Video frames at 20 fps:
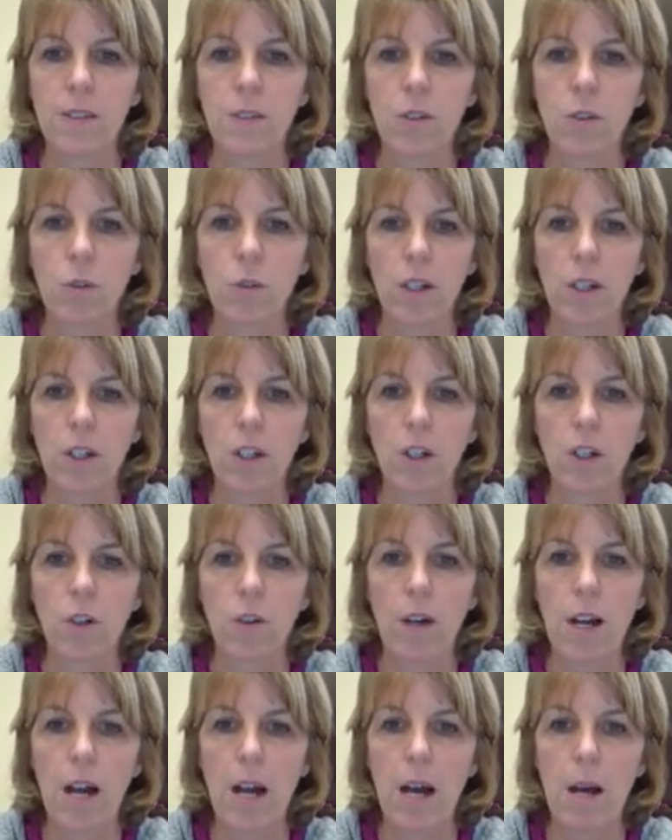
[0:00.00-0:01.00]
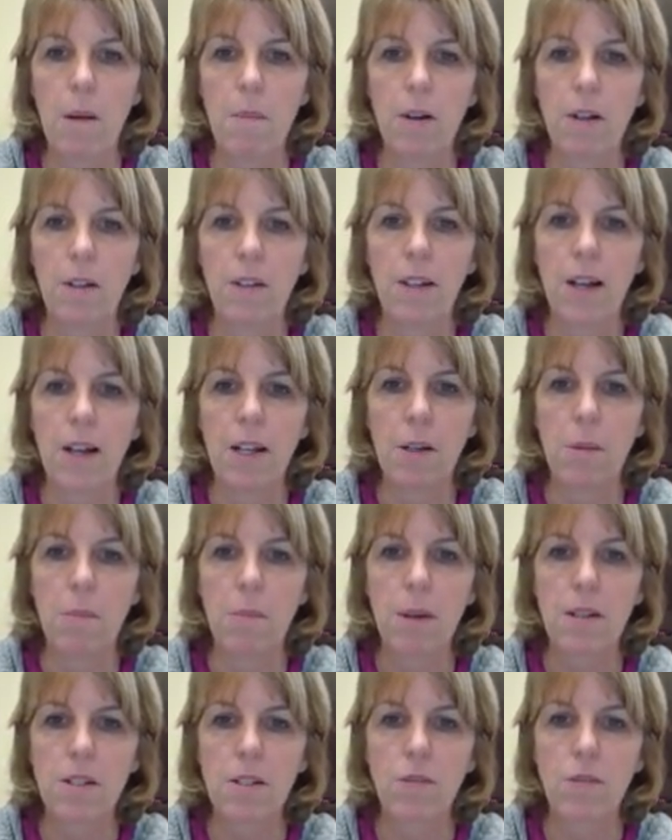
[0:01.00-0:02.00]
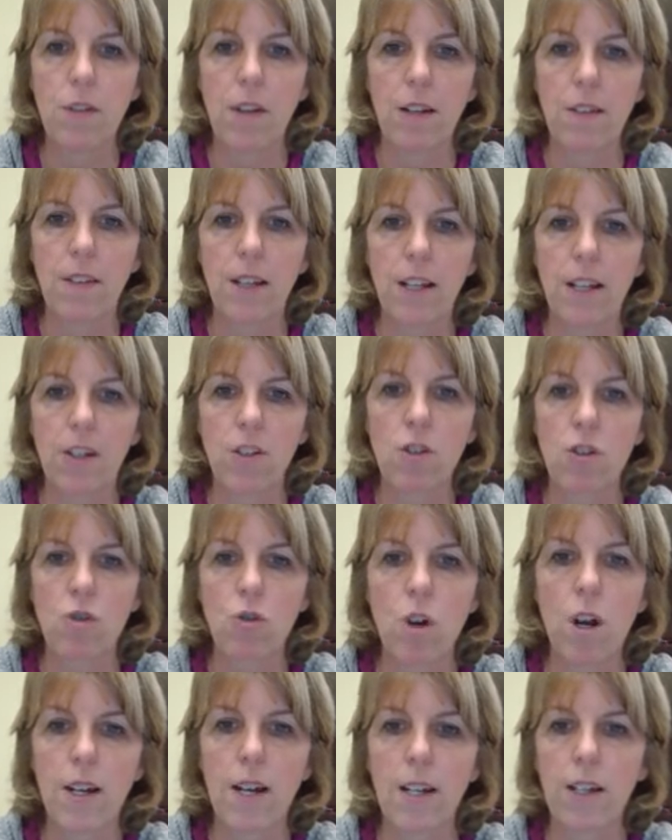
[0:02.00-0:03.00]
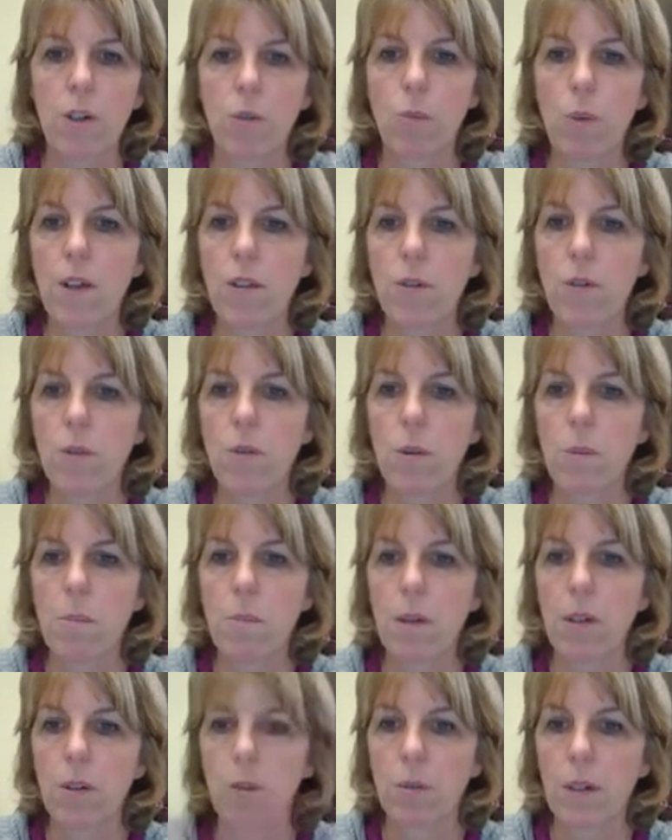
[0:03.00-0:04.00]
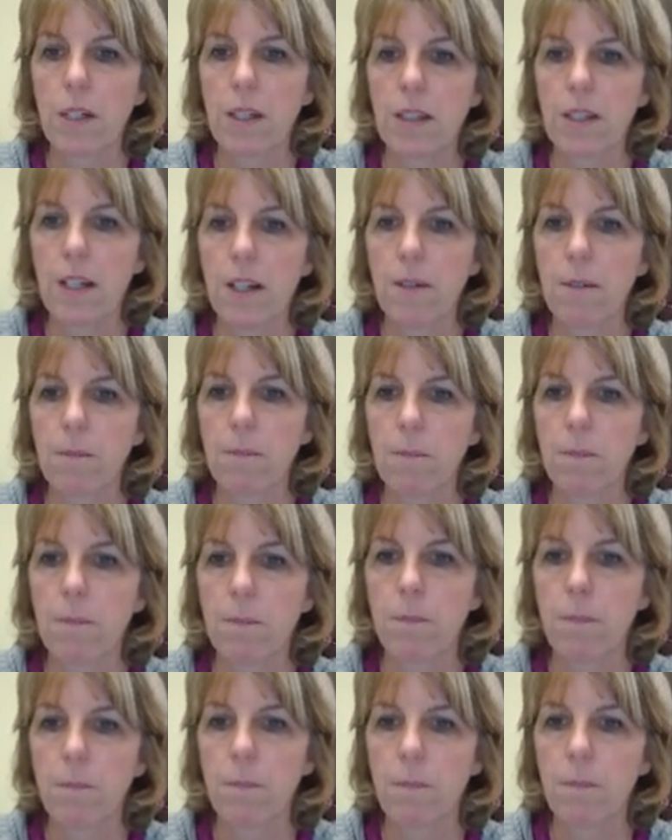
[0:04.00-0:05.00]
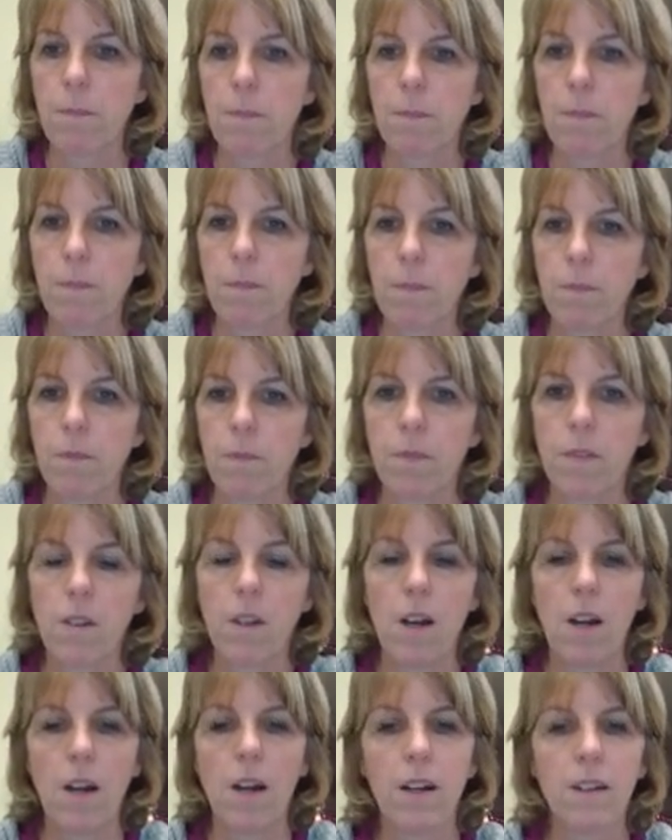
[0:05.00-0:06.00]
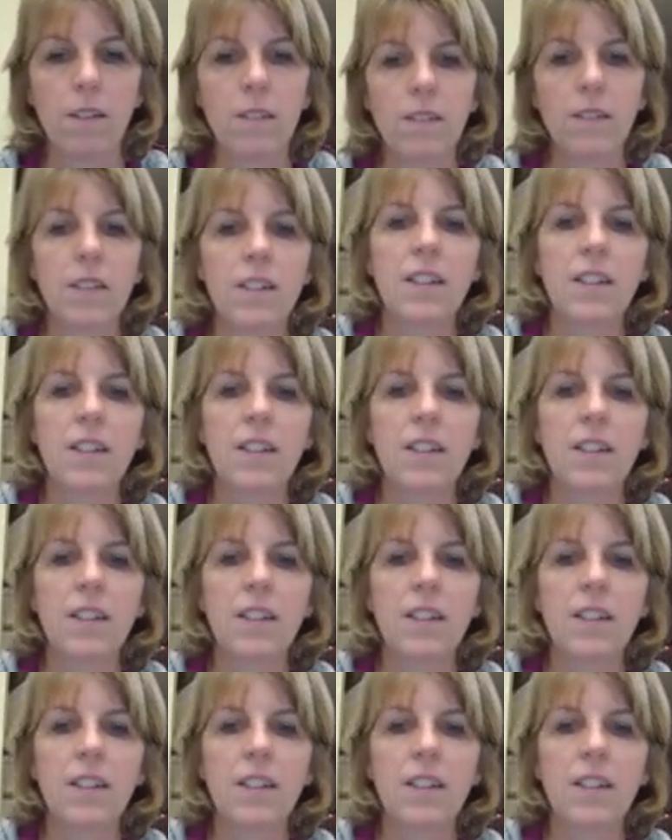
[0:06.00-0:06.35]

So I can grab a line of best fit that I can draw kind of right through the middle right there. Okay.